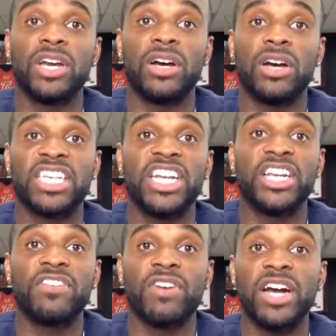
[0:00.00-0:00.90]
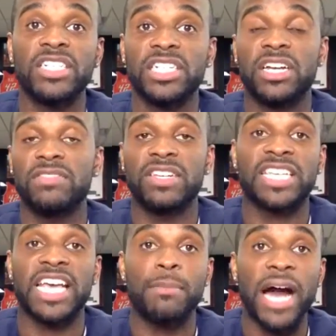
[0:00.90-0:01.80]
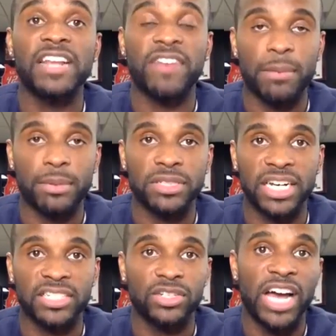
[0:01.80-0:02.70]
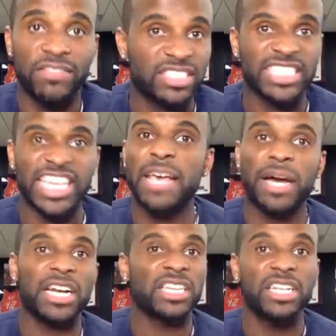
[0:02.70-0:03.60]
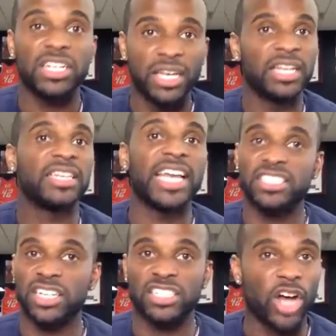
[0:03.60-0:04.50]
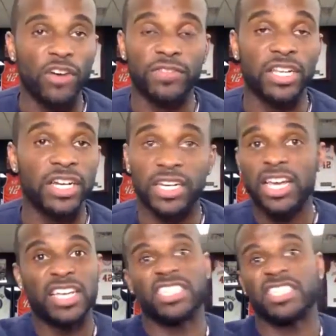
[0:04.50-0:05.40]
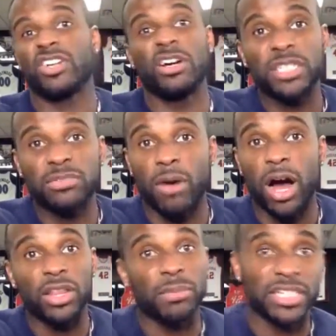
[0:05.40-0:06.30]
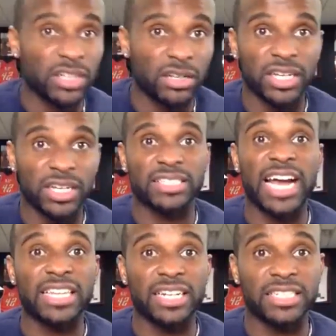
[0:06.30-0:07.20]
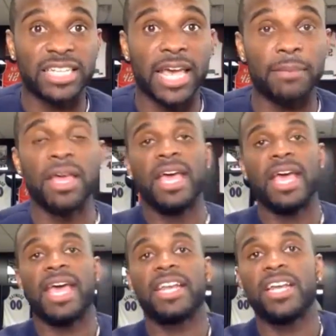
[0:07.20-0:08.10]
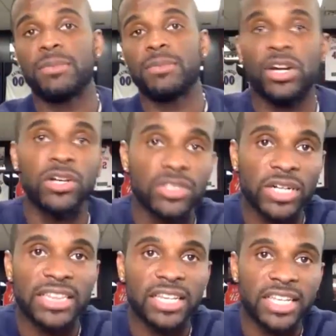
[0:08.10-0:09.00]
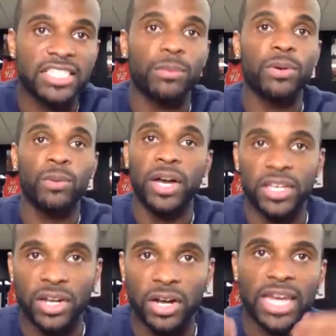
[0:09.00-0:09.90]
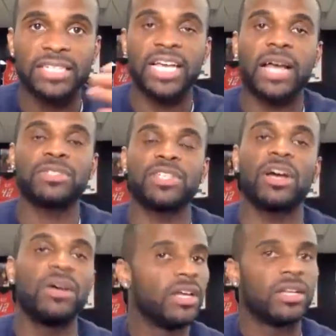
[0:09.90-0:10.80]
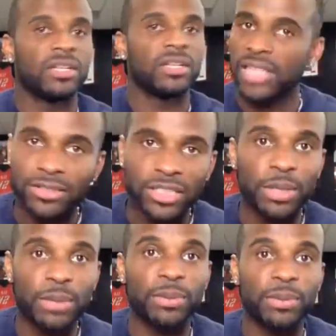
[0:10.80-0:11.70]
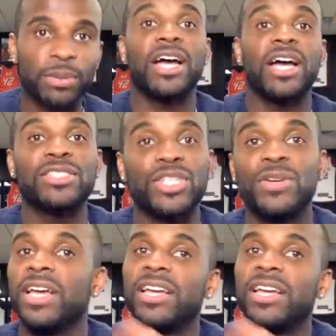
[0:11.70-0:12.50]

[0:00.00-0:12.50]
skinnier version of the same body fat percentage. You're going to have the same kind of look. That's a soft look, just going to be smaller, but it's going to look exactly the same. And, those are not the things that we want. A lot of times, thousands of people that I've talked to,